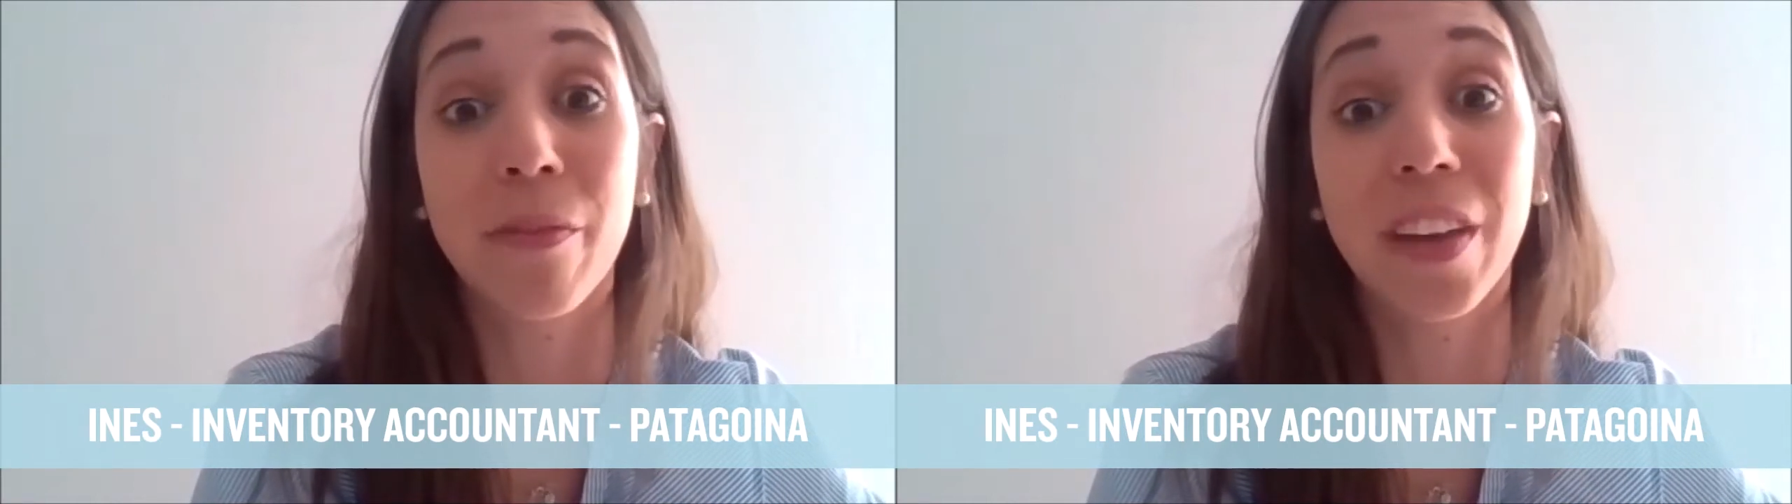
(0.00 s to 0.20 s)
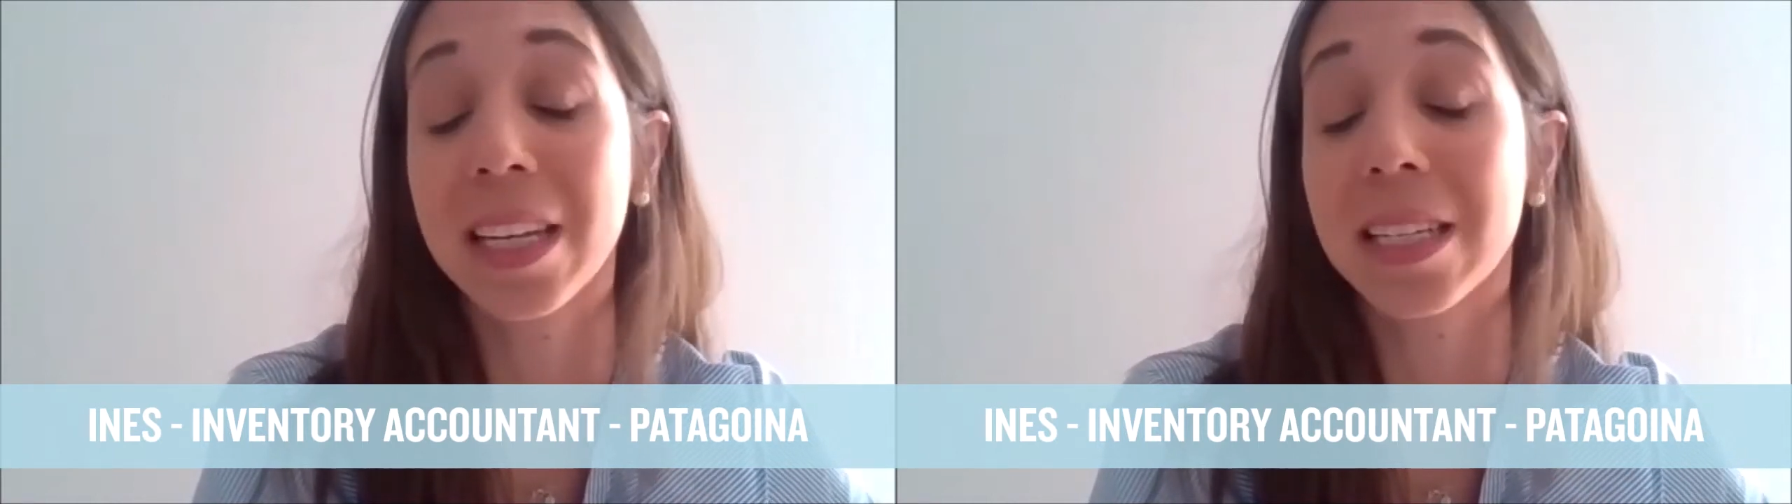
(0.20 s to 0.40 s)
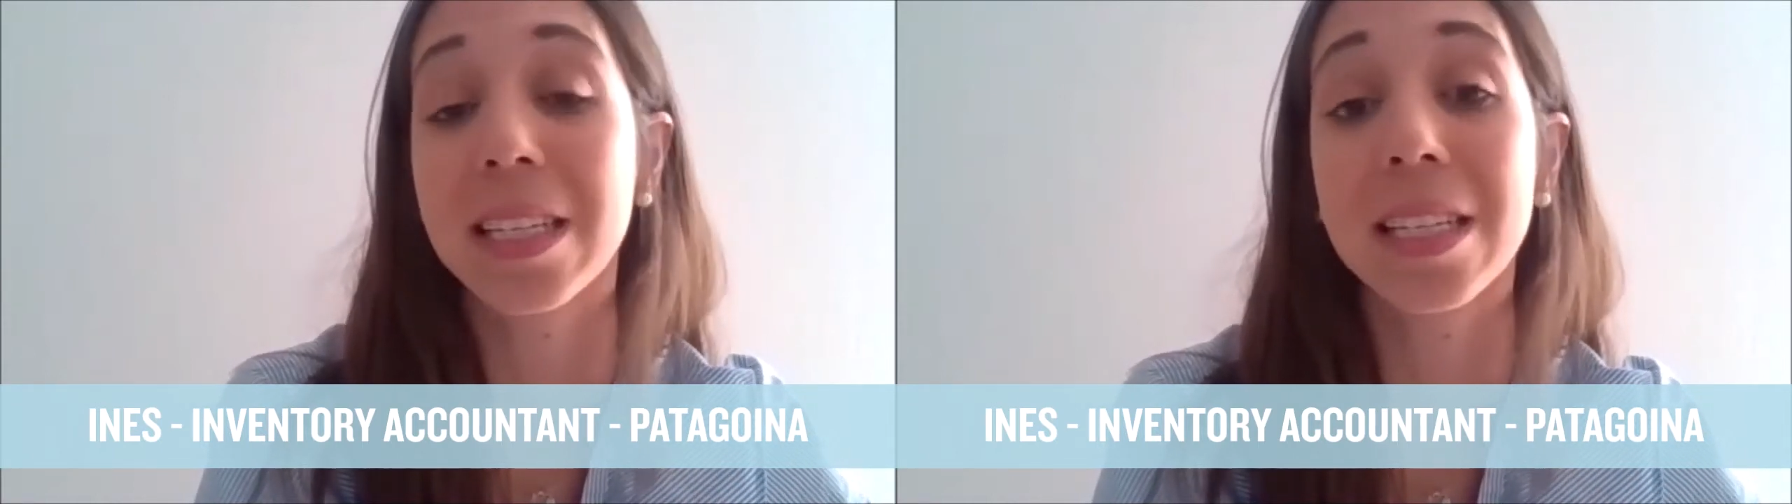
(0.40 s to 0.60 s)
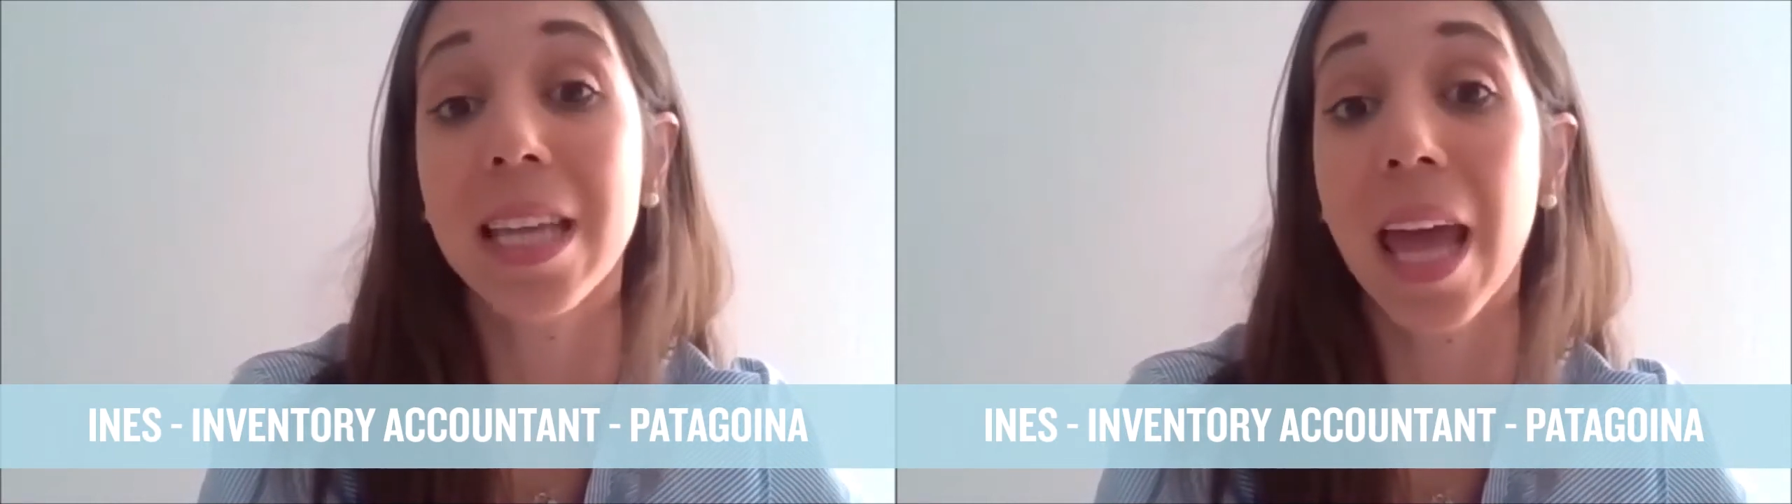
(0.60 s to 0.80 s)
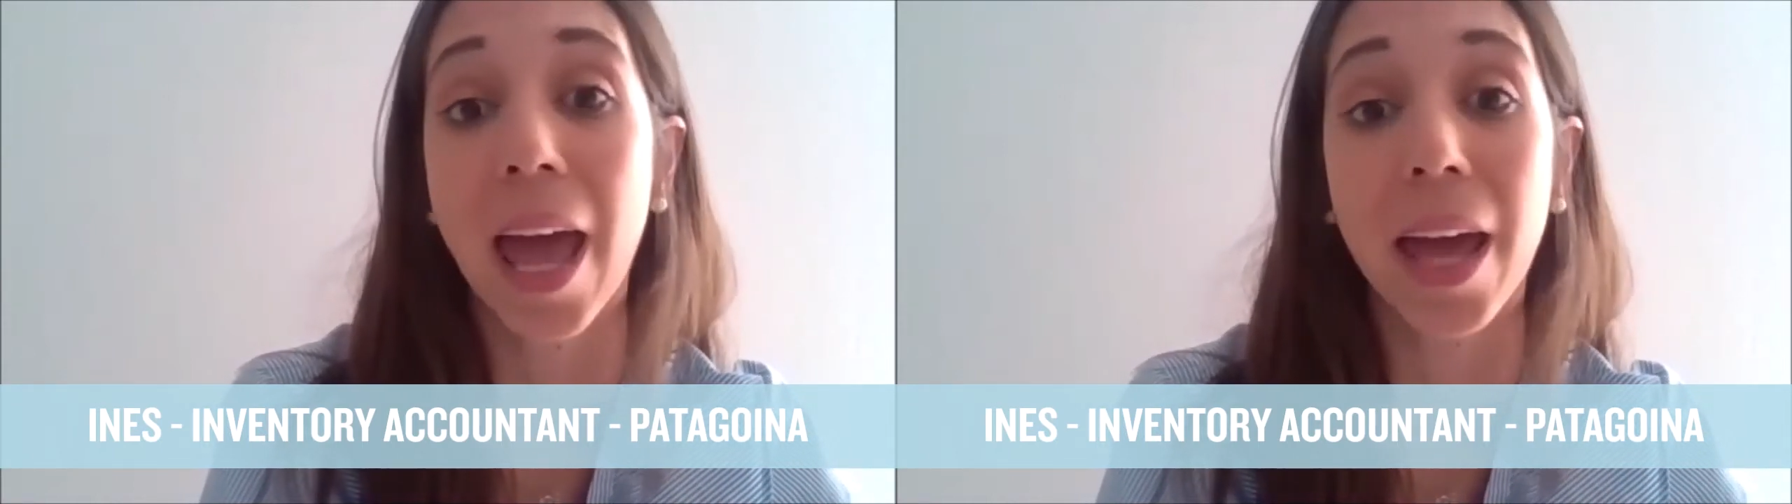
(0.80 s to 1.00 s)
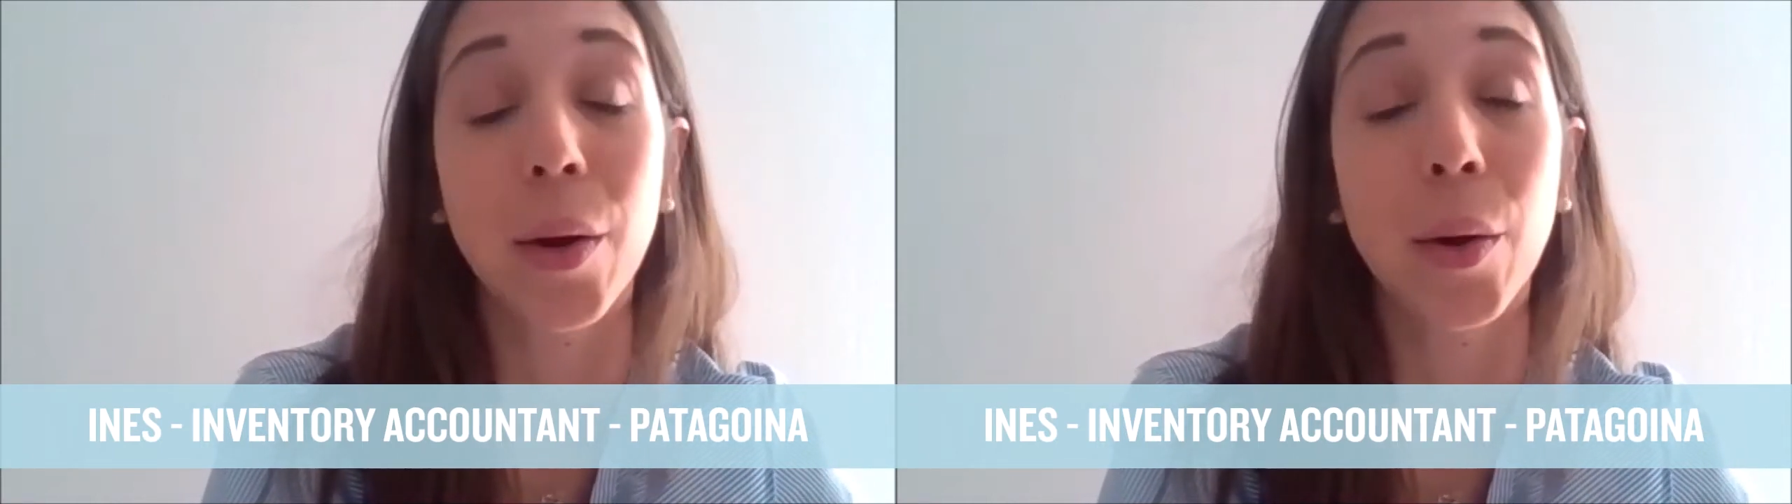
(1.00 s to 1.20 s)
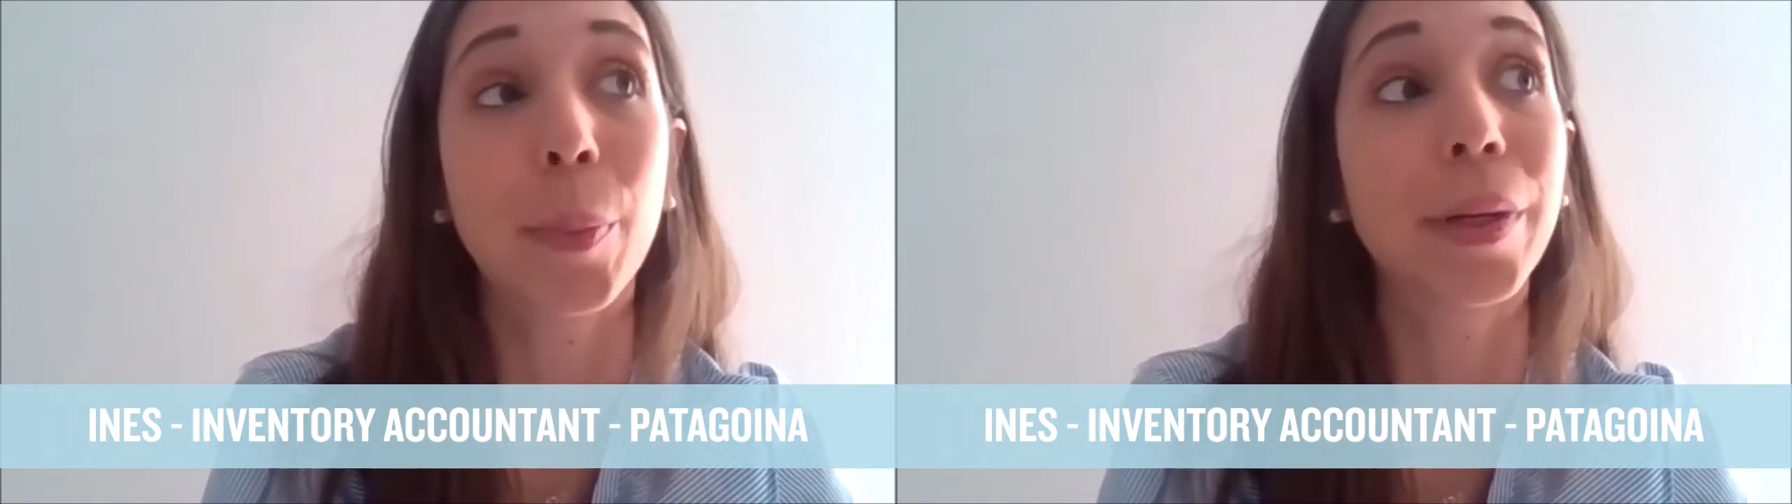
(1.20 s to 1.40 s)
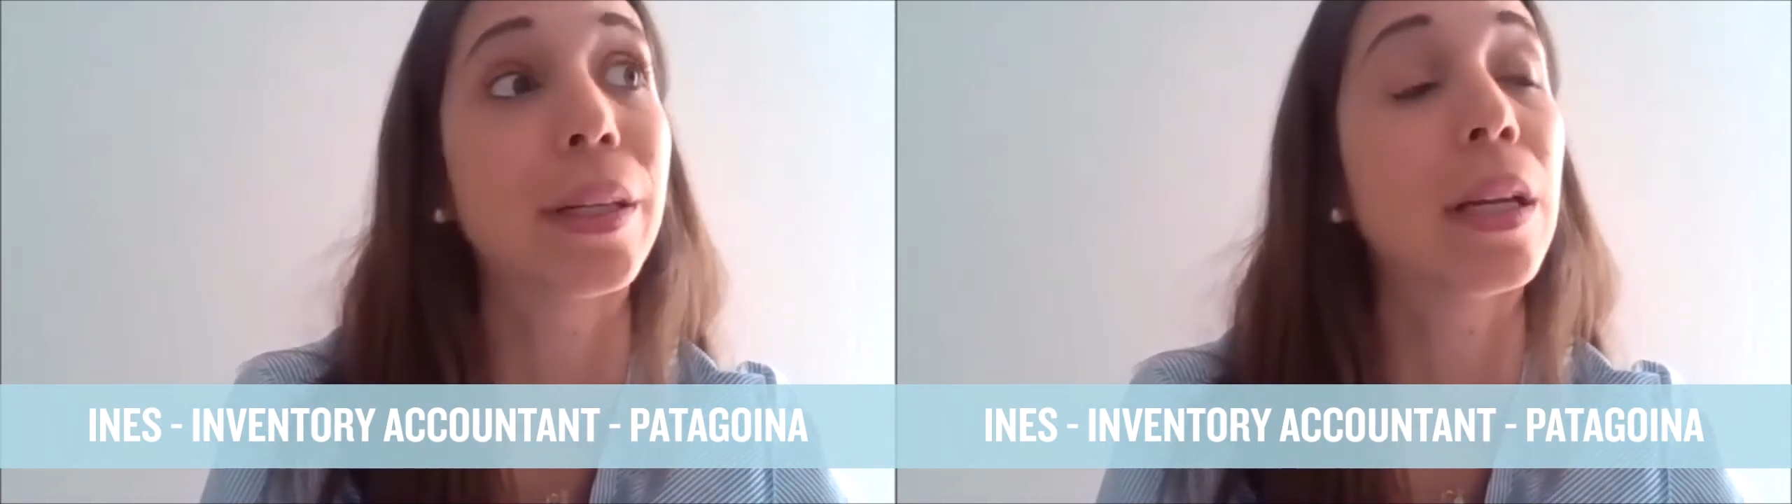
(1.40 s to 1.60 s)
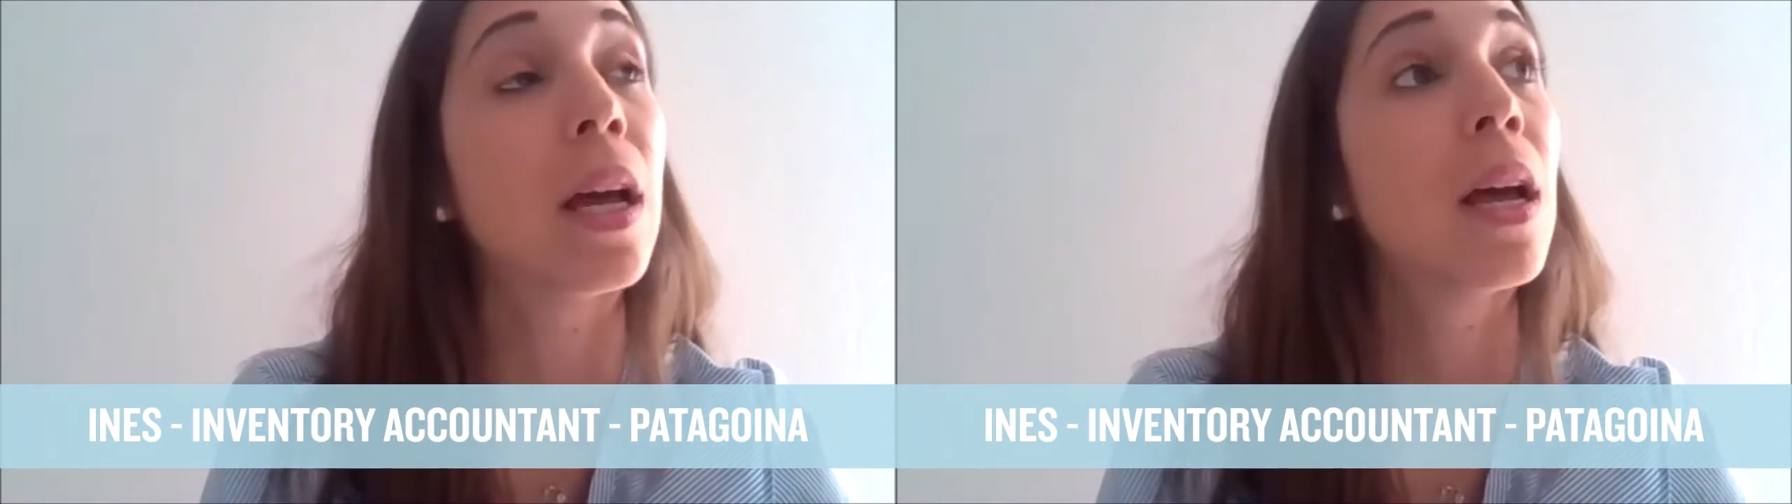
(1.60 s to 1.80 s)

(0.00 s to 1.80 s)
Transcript: vacancies they had open,